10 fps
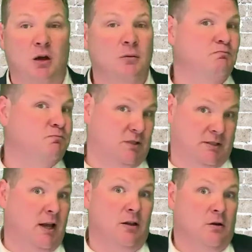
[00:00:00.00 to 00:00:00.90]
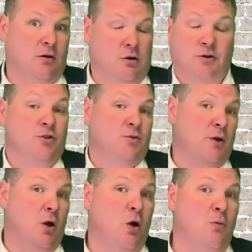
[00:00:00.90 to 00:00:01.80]
a seller, or excuse
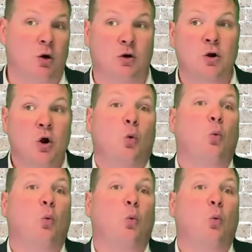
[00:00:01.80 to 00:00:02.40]
me, a homeowner